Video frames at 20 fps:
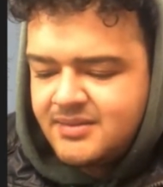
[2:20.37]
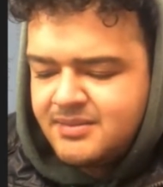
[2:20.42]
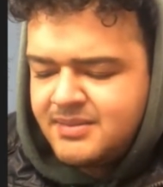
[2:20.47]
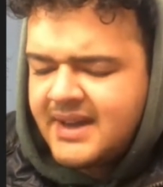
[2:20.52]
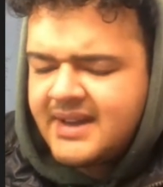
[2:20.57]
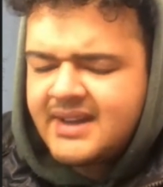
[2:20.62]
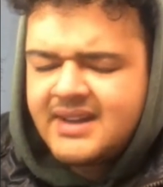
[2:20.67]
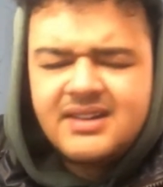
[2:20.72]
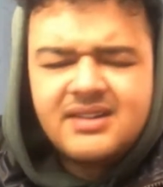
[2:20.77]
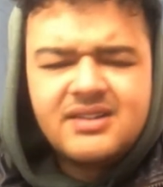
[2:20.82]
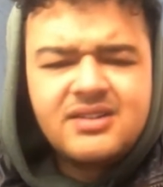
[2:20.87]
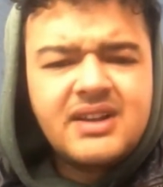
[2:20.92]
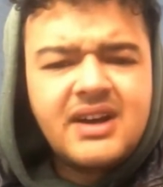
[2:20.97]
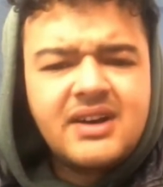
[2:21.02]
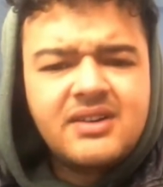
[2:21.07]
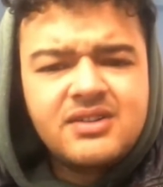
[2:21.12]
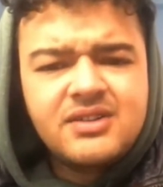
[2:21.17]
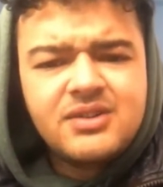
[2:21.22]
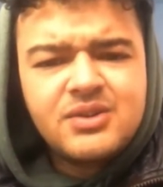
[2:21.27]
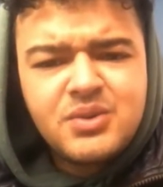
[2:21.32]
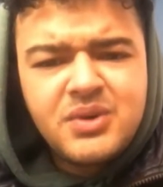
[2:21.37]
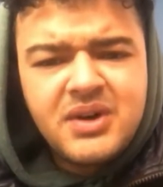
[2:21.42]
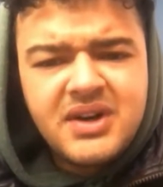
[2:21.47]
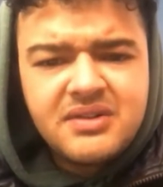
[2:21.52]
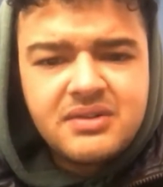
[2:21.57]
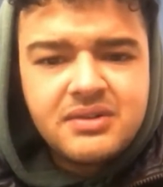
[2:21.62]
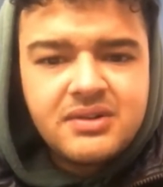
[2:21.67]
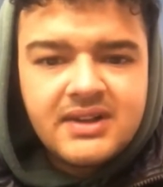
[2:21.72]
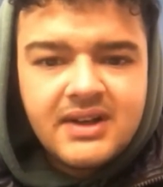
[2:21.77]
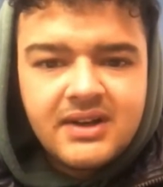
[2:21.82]
Back in
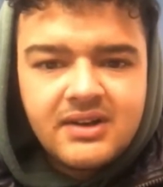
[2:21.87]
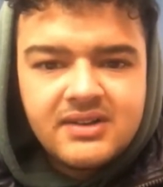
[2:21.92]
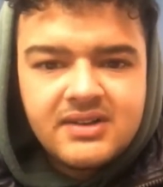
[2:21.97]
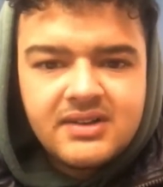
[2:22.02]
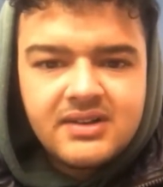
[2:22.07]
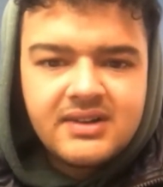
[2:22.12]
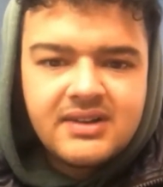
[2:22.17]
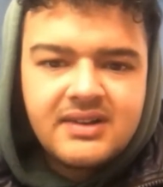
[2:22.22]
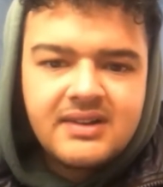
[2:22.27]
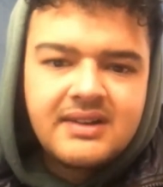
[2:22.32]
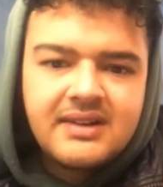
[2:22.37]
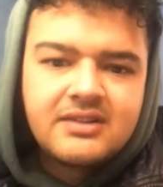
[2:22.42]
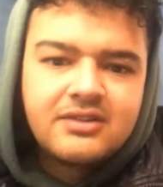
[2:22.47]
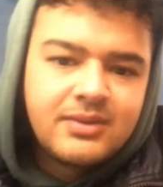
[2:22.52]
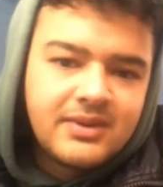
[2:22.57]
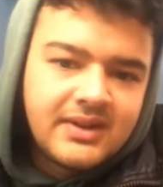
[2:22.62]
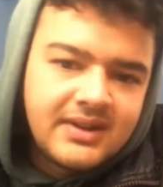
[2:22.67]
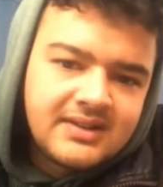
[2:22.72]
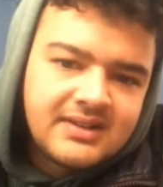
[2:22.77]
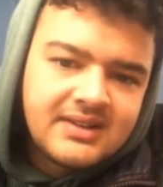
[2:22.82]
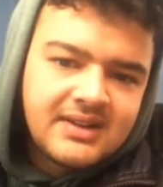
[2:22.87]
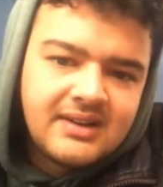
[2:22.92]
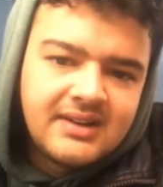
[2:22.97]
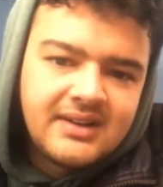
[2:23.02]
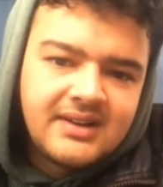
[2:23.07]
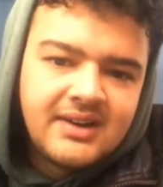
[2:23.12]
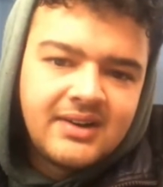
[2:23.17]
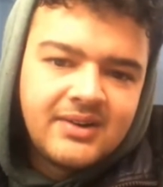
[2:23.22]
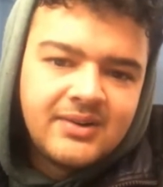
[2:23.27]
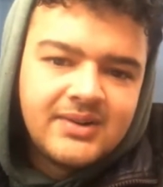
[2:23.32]
2012, 2013, that's when I
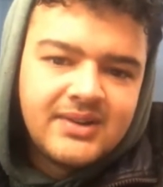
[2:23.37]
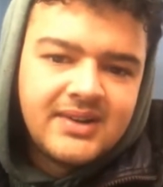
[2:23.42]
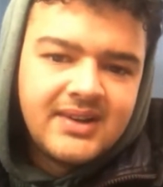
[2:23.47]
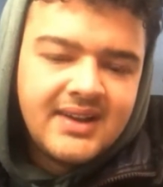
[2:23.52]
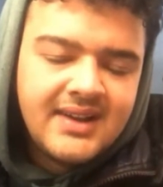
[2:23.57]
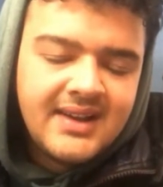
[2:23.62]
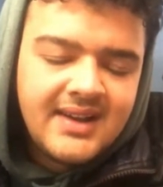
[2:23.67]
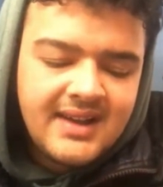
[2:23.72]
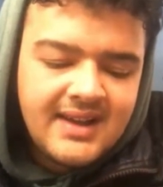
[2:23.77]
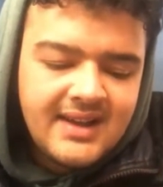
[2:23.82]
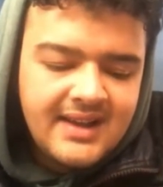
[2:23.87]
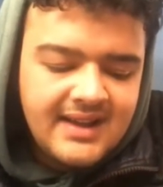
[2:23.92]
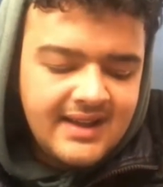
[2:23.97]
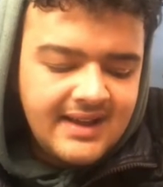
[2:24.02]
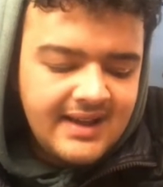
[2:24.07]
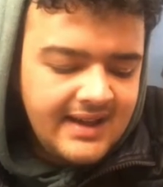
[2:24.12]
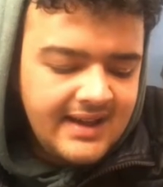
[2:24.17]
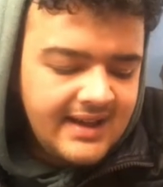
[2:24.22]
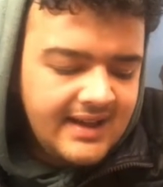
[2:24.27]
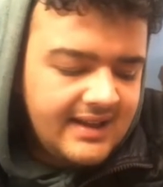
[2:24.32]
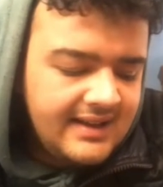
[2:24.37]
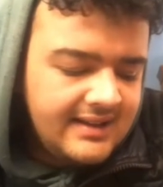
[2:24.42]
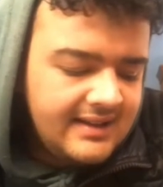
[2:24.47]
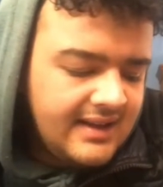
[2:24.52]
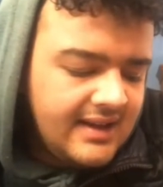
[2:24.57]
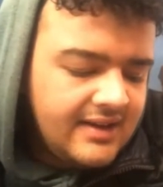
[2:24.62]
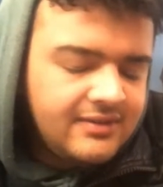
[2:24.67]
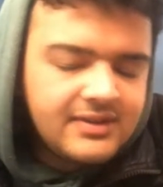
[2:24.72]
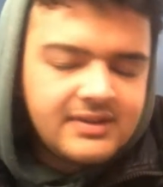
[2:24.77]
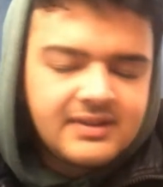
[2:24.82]
started out, and
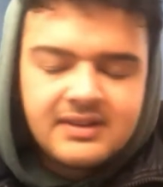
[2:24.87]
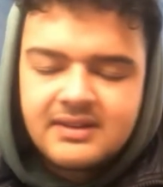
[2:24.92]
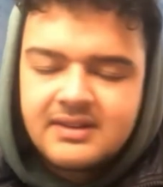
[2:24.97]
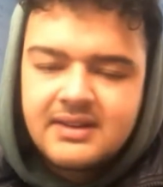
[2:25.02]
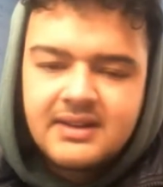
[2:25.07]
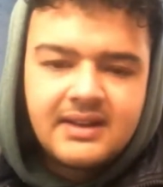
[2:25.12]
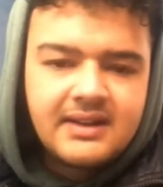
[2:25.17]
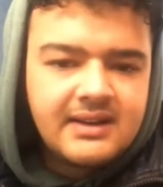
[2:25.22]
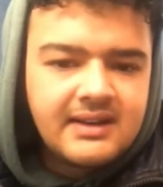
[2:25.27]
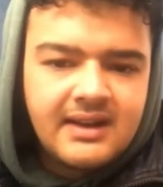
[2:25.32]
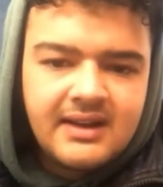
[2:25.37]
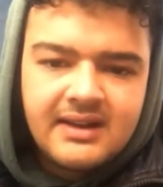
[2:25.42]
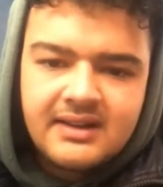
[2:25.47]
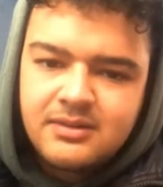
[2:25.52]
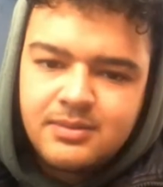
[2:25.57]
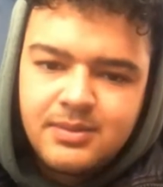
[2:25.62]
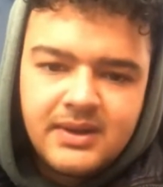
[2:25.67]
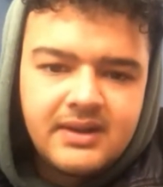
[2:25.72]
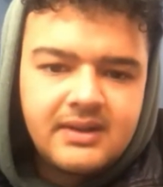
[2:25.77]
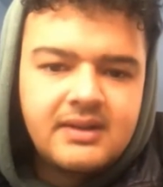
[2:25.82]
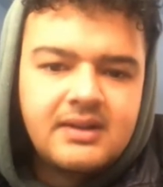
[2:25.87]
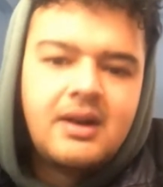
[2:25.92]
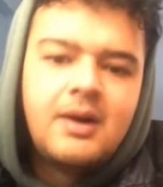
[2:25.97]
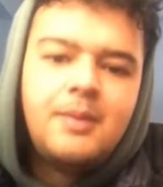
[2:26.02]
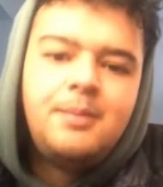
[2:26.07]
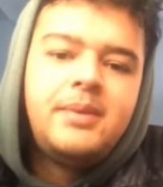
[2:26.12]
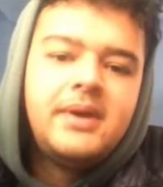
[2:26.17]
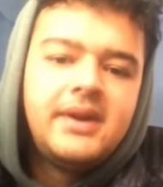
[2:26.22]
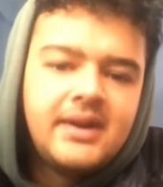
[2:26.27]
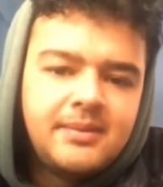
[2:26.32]
ever since then it has been
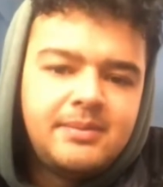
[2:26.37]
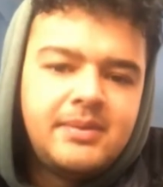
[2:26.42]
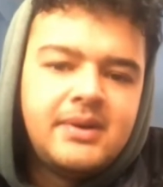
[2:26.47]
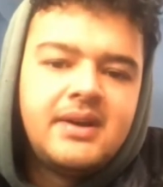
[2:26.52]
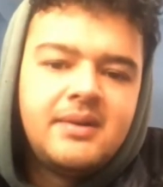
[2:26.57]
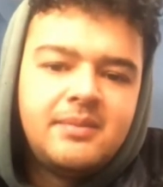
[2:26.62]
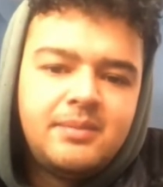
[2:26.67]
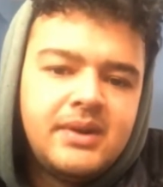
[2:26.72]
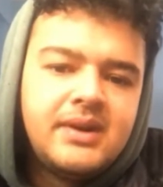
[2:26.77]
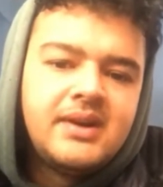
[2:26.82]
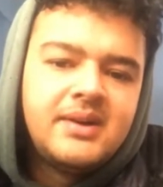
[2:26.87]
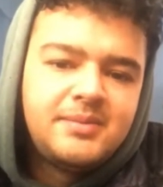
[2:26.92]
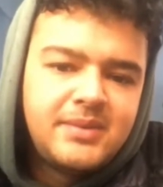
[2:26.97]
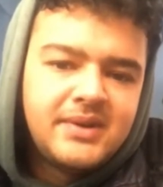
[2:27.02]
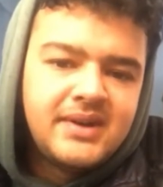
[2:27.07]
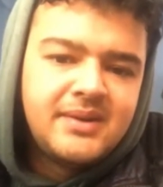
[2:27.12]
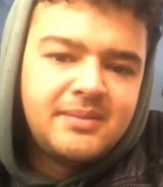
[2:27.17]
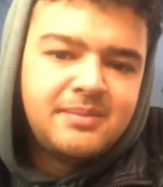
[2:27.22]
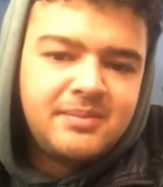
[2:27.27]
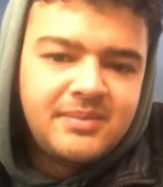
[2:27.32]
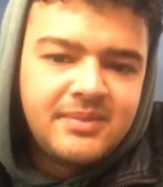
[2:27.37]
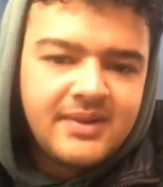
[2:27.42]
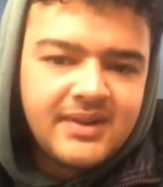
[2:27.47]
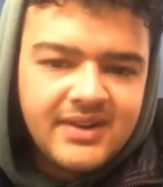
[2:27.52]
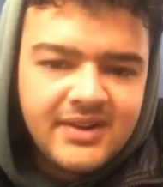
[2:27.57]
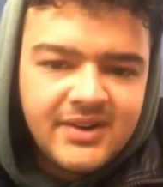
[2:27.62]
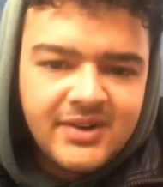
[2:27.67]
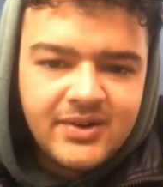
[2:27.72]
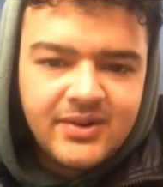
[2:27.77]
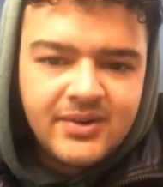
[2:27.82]
up and up and up and up and up.
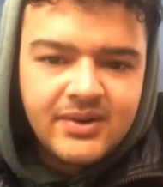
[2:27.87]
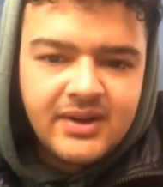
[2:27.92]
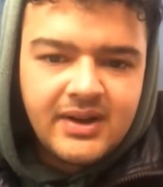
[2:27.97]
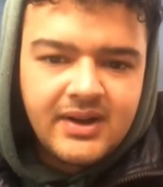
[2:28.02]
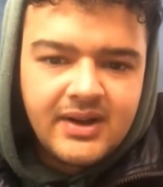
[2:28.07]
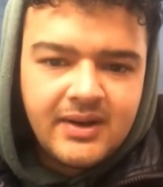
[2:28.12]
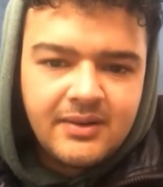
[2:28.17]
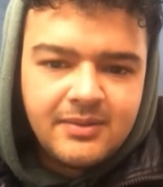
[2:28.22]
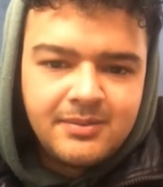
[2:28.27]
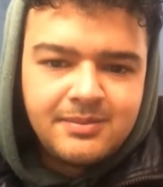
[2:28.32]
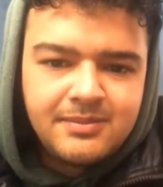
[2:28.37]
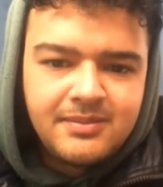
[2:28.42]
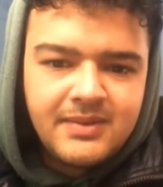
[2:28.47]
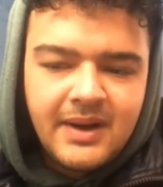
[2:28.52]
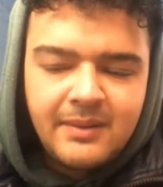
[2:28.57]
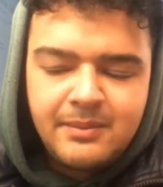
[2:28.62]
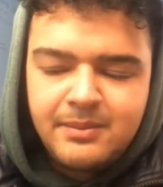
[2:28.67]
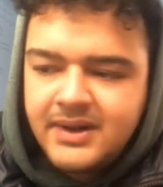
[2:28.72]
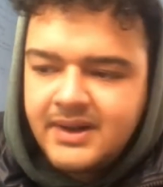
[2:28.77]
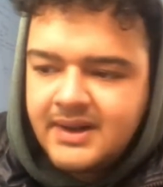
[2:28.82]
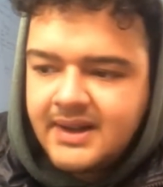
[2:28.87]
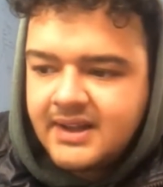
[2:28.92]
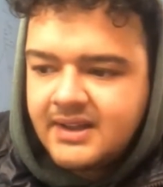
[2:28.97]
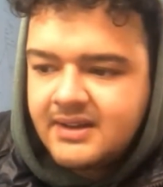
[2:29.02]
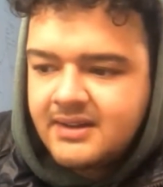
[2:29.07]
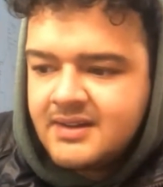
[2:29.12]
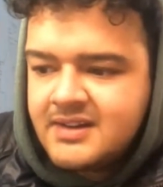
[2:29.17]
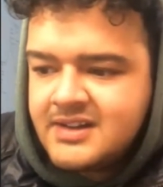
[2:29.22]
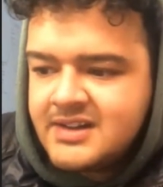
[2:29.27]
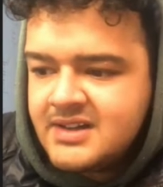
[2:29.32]
I've been
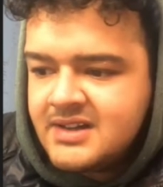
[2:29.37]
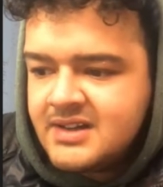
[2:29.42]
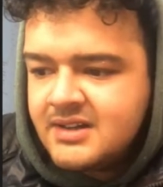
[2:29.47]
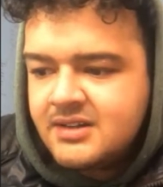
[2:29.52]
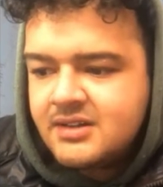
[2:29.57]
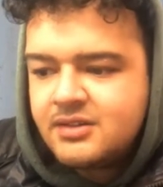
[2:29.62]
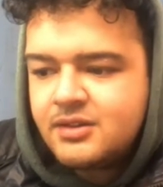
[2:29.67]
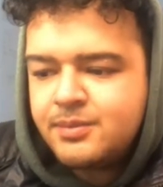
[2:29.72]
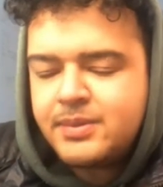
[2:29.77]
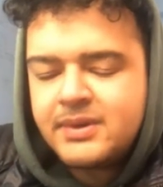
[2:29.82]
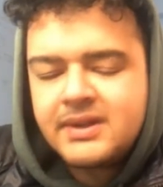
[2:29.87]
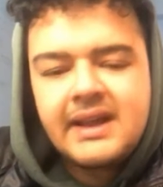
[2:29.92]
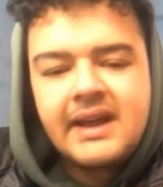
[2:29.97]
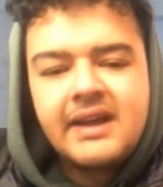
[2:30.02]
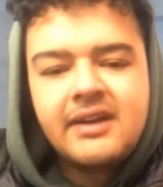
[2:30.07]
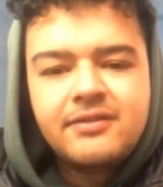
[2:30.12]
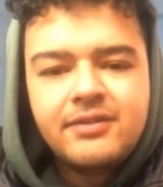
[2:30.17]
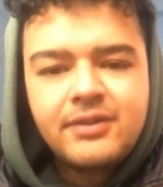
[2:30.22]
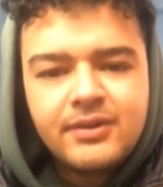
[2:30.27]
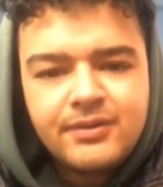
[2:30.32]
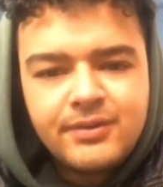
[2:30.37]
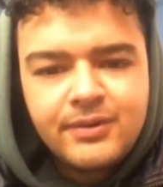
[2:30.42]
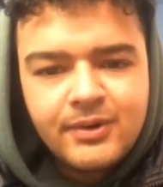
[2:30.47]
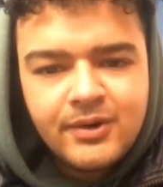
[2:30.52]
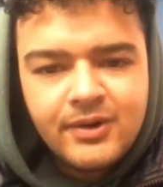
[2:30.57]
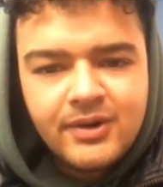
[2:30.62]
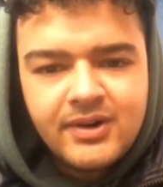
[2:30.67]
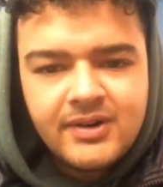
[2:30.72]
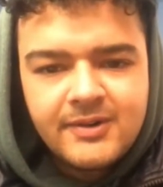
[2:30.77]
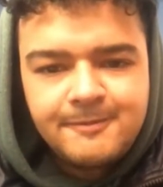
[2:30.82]
like super thankful
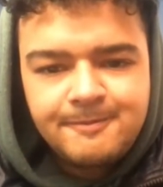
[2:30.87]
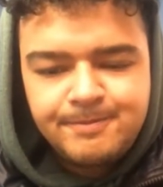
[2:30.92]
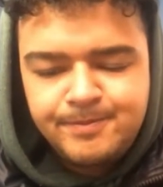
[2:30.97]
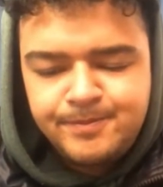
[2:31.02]
for